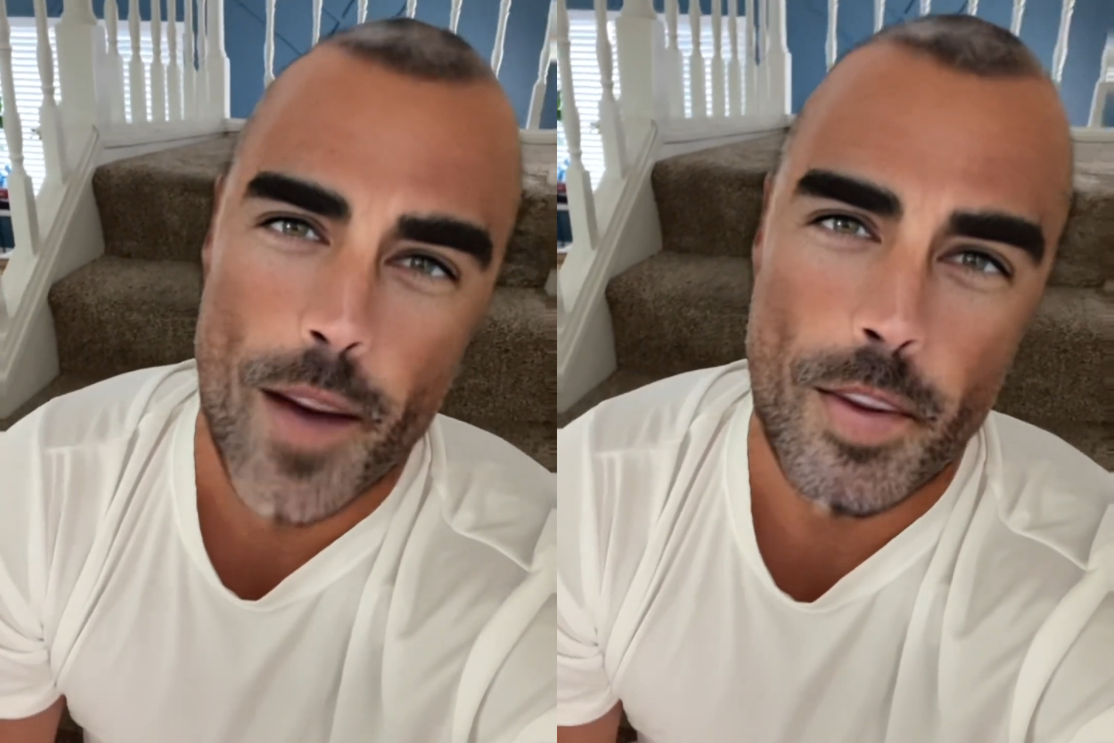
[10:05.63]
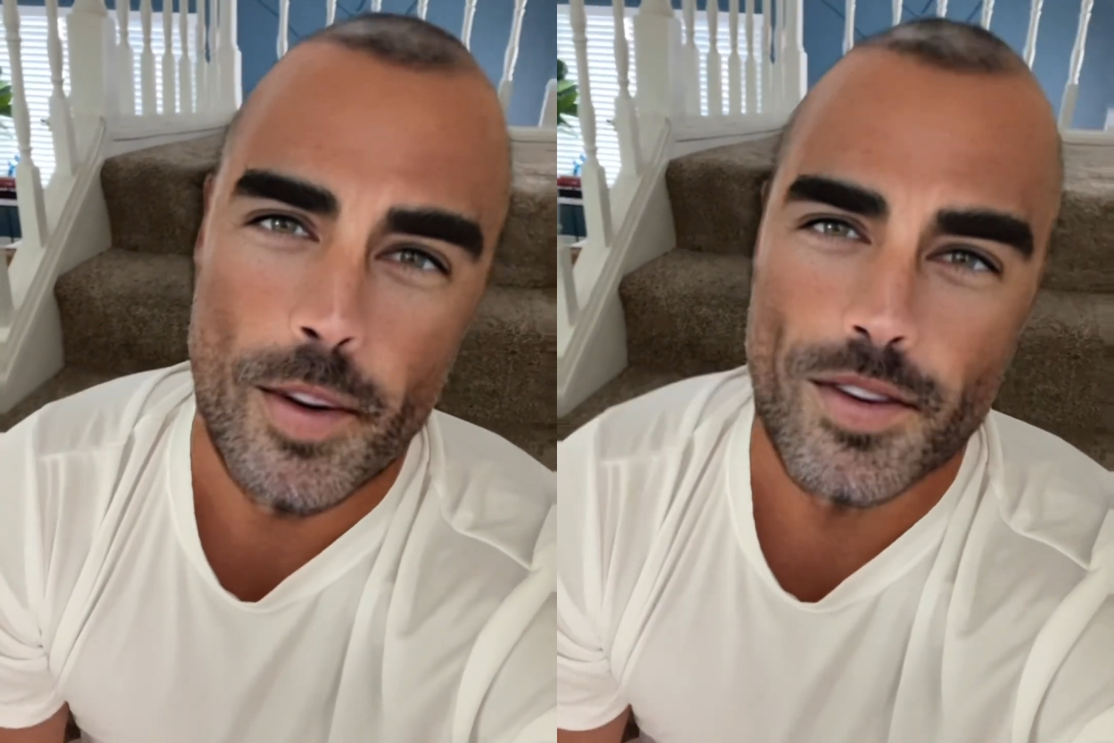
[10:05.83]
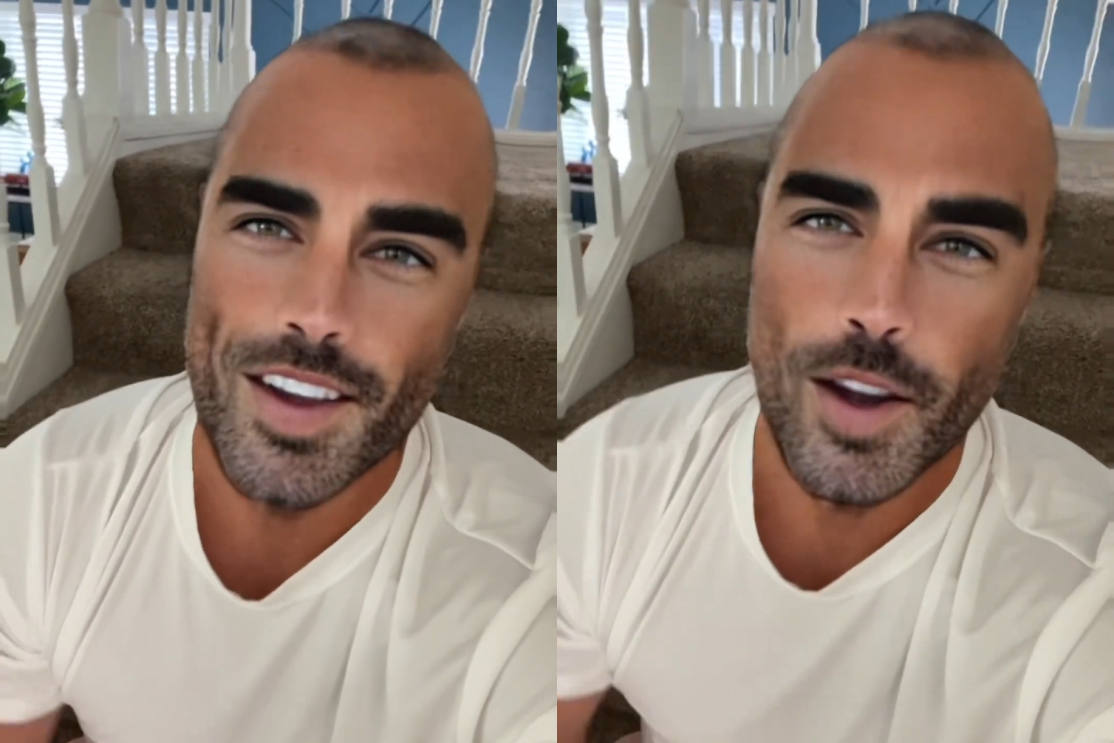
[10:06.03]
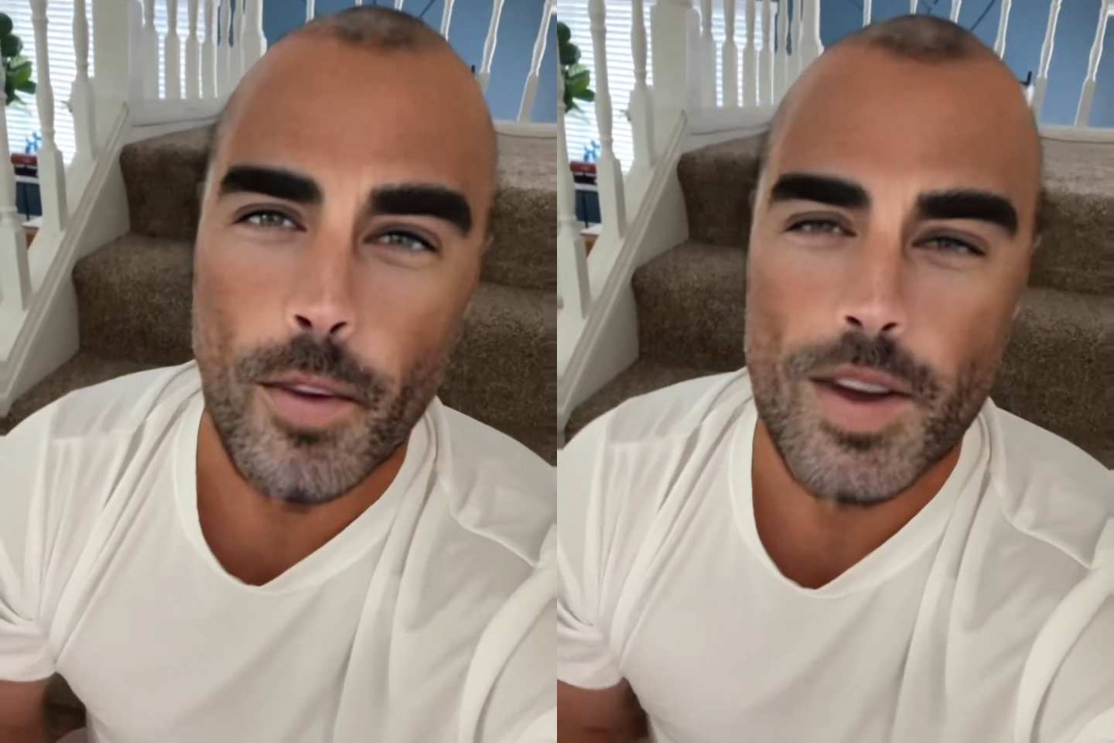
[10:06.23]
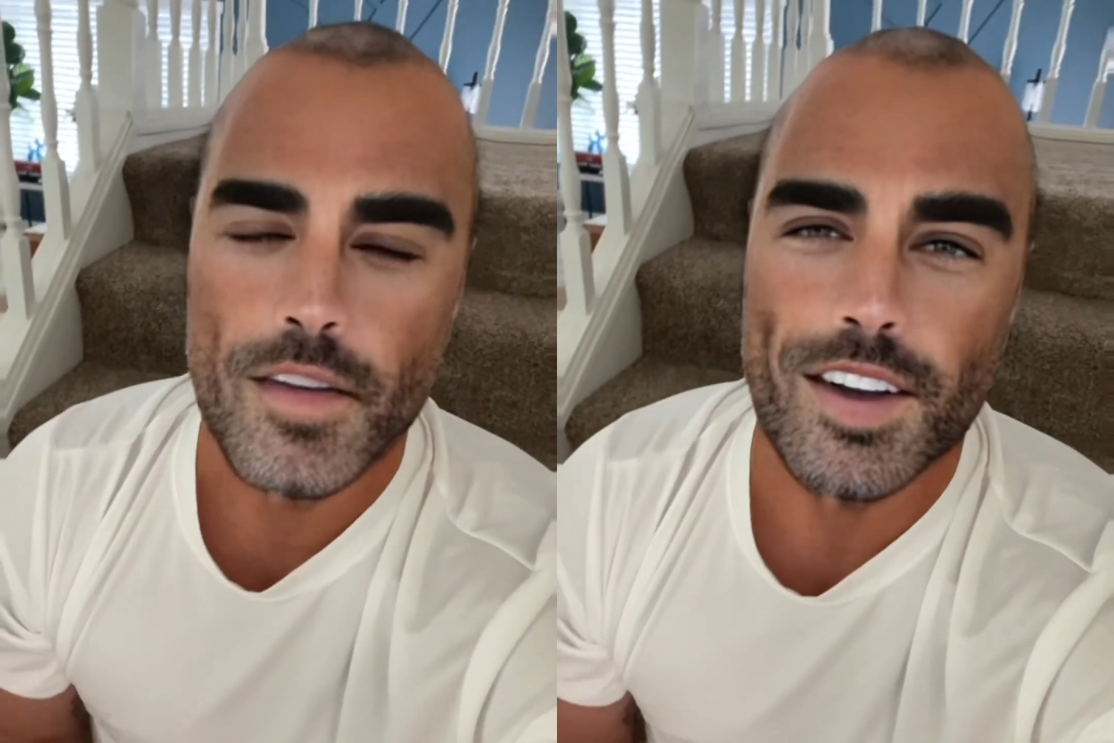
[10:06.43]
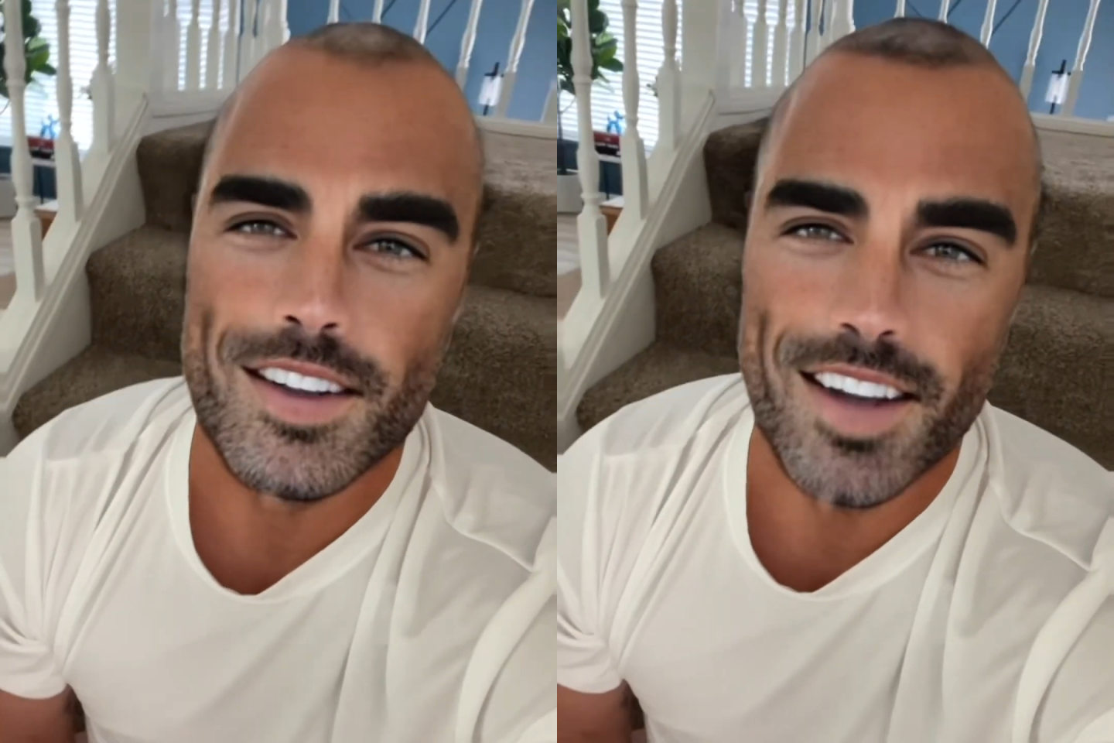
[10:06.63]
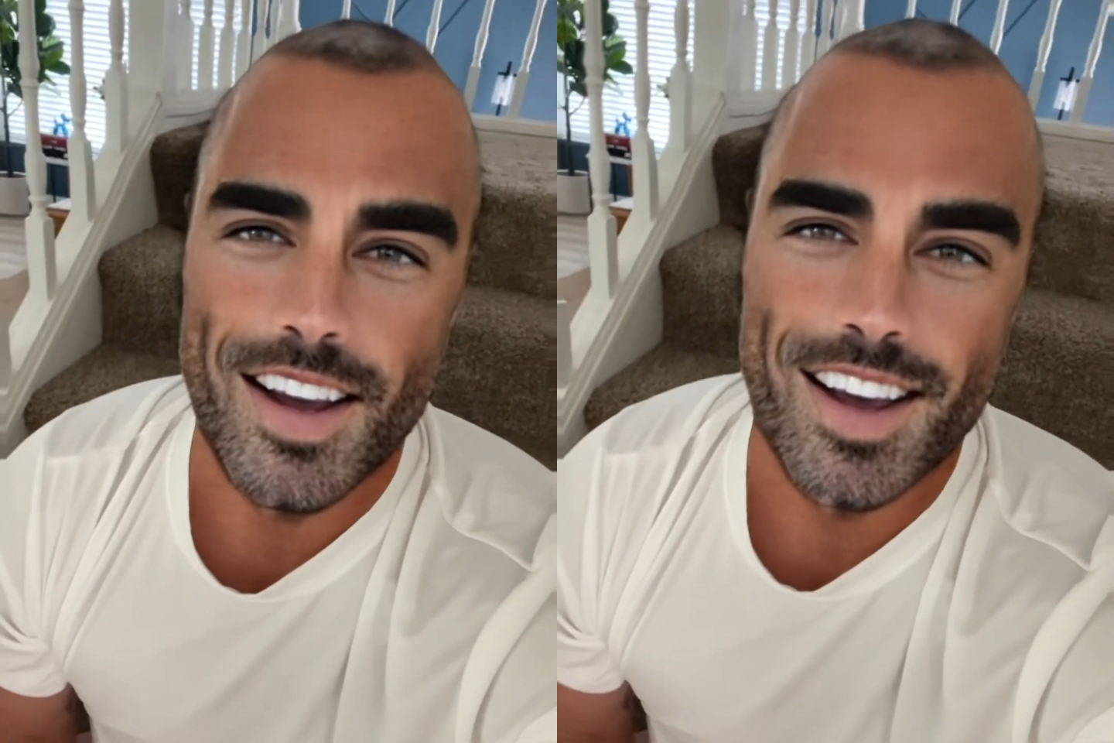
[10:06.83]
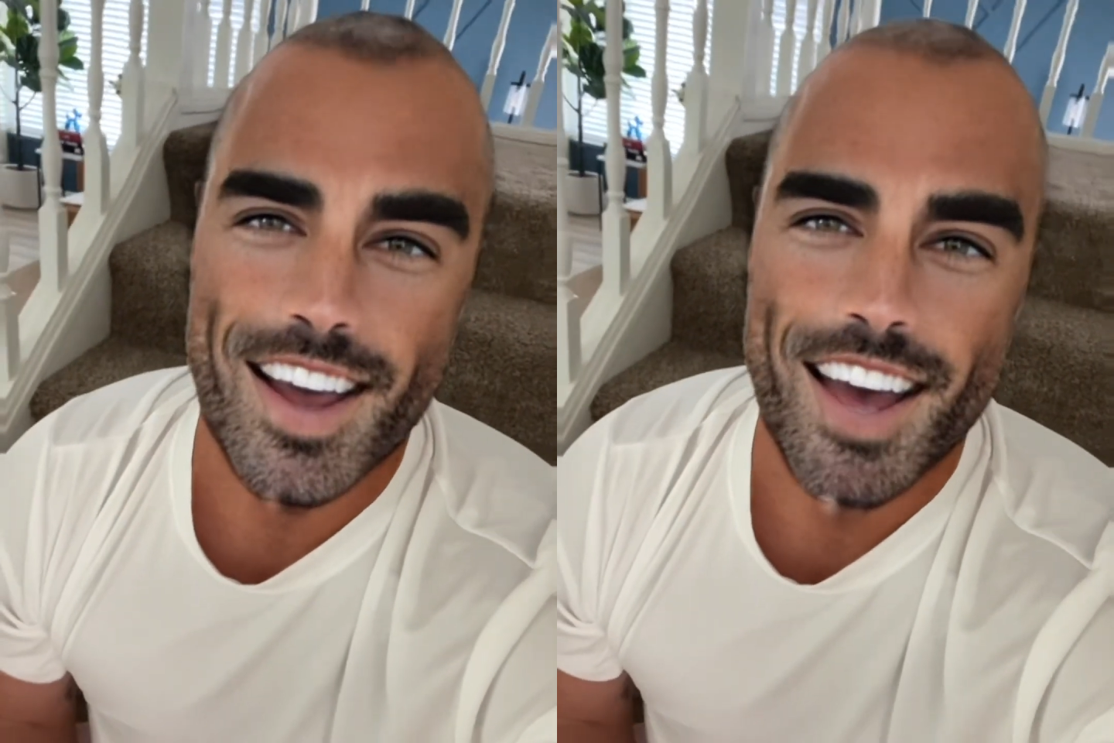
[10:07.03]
birthday. Hope you have a good day.